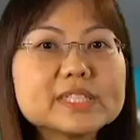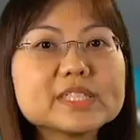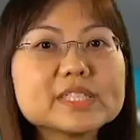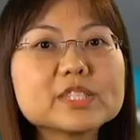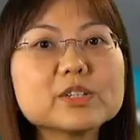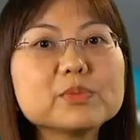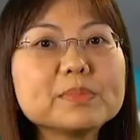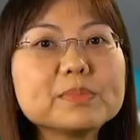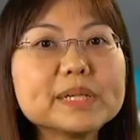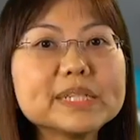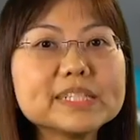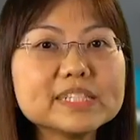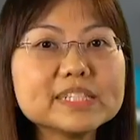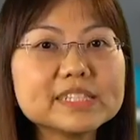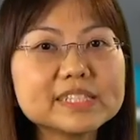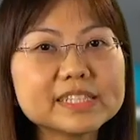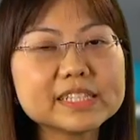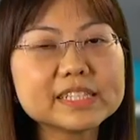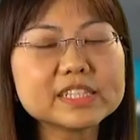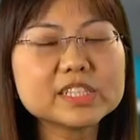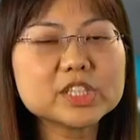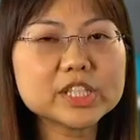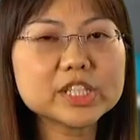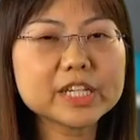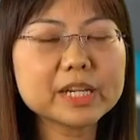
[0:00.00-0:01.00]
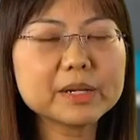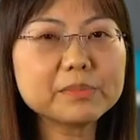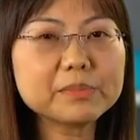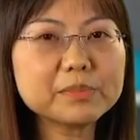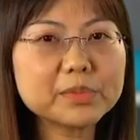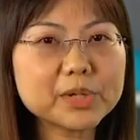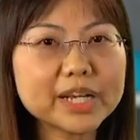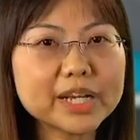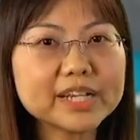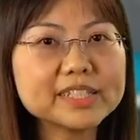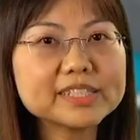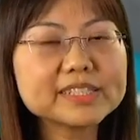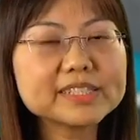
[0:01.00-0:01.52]
So many CGM
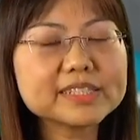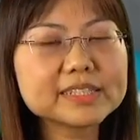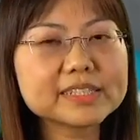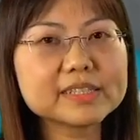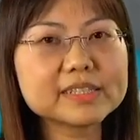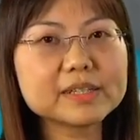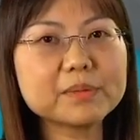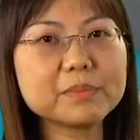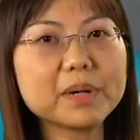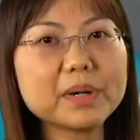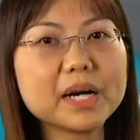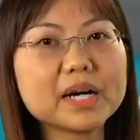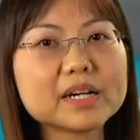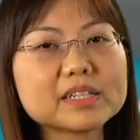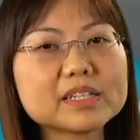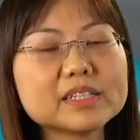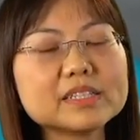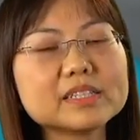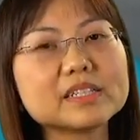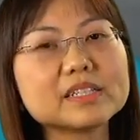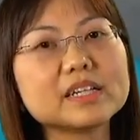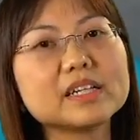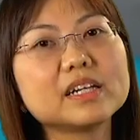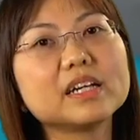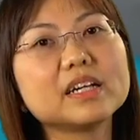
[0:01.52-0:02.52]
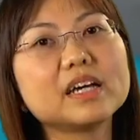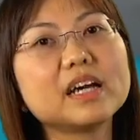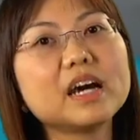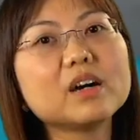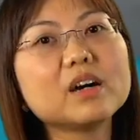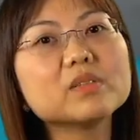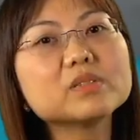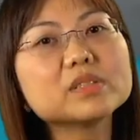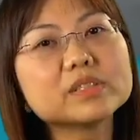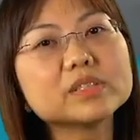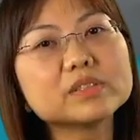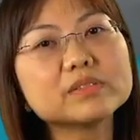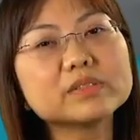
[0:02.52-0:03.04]
brands in the market.
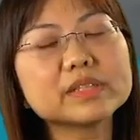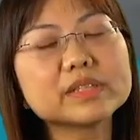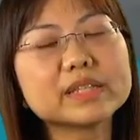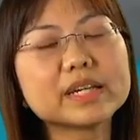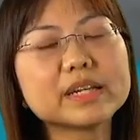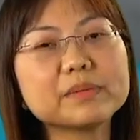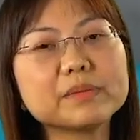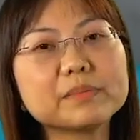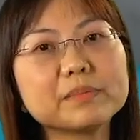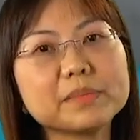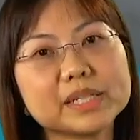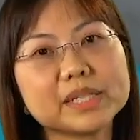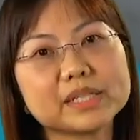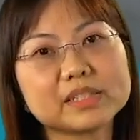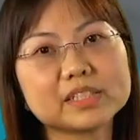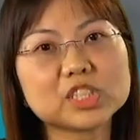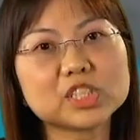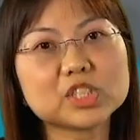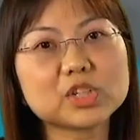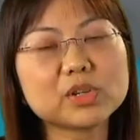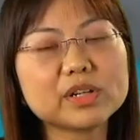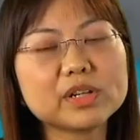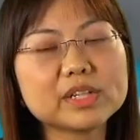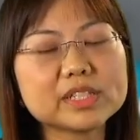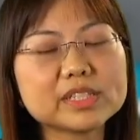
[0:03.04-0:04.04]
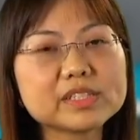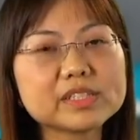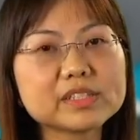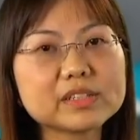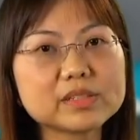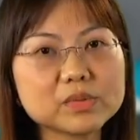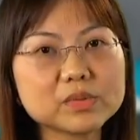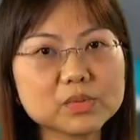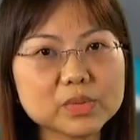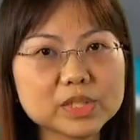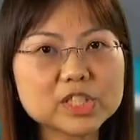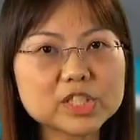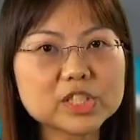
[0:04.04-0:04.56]
How do you then make a choice
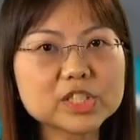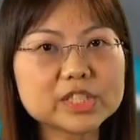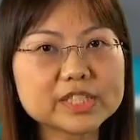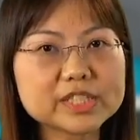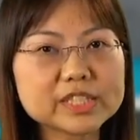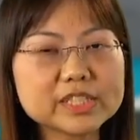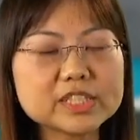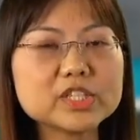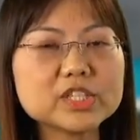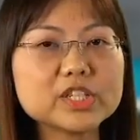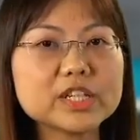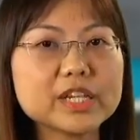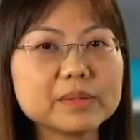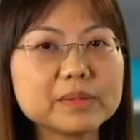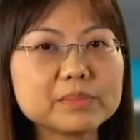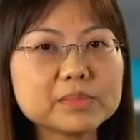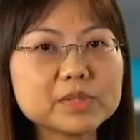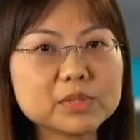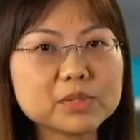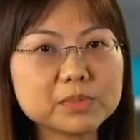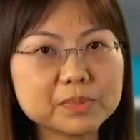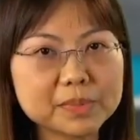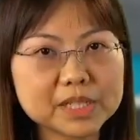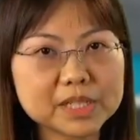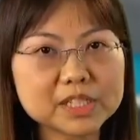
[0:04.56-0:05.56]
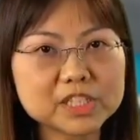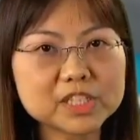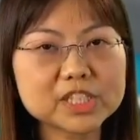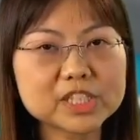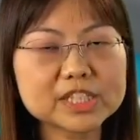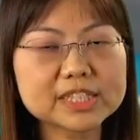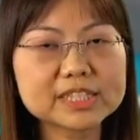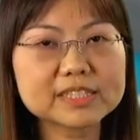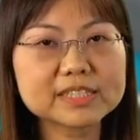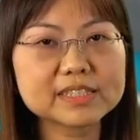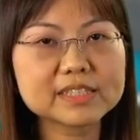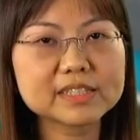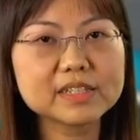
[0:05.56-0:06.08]
on which CGM to
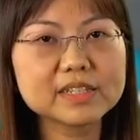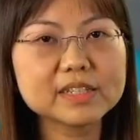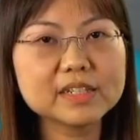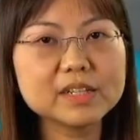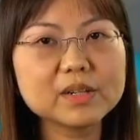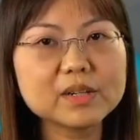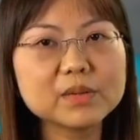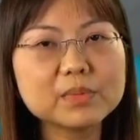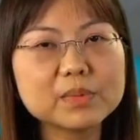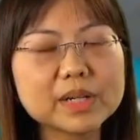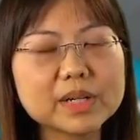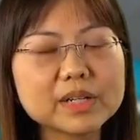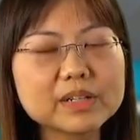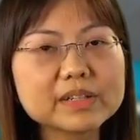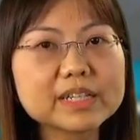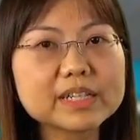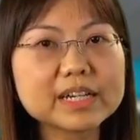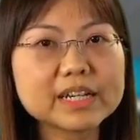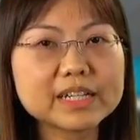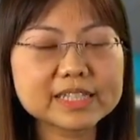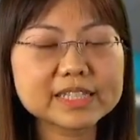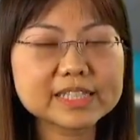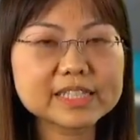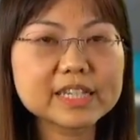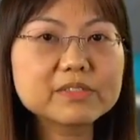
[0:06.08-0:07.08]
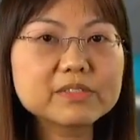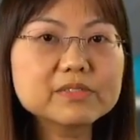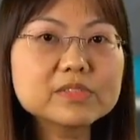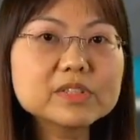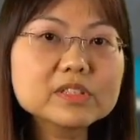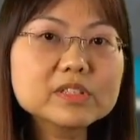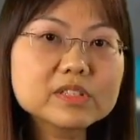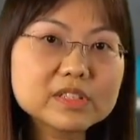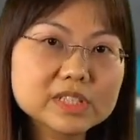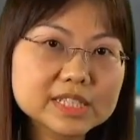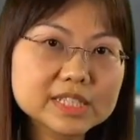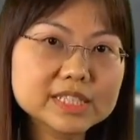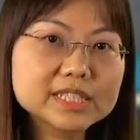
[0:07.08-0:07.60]
purchase? Well, there are
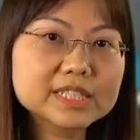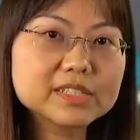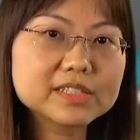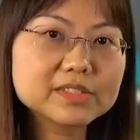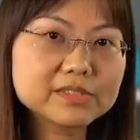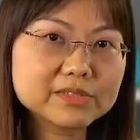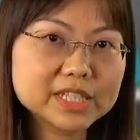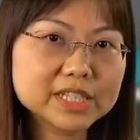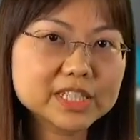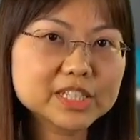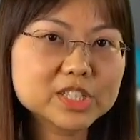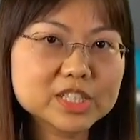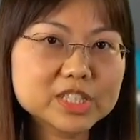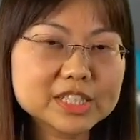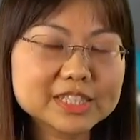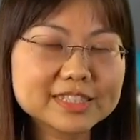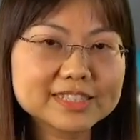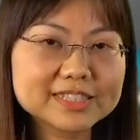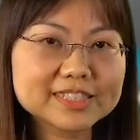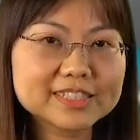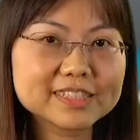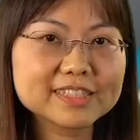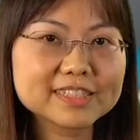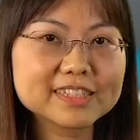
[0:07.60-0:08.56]
several considerations.